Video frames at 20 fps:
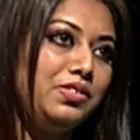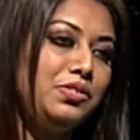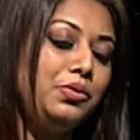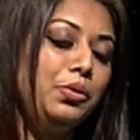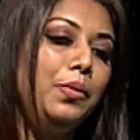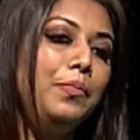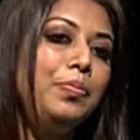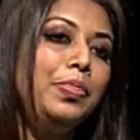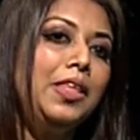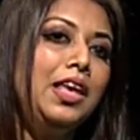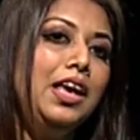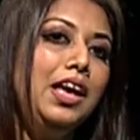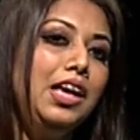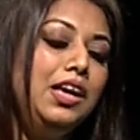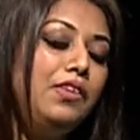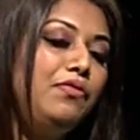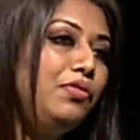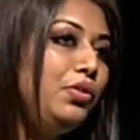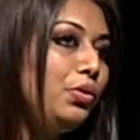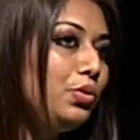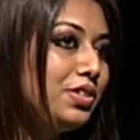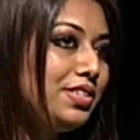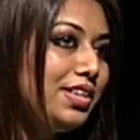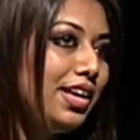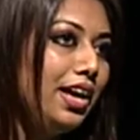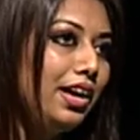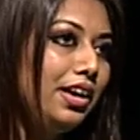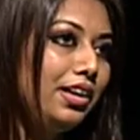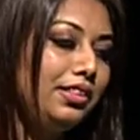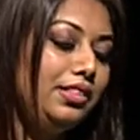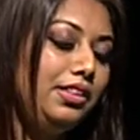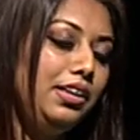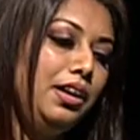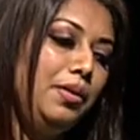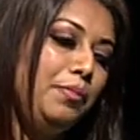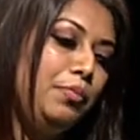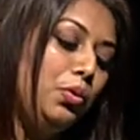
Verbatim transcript: So if you take the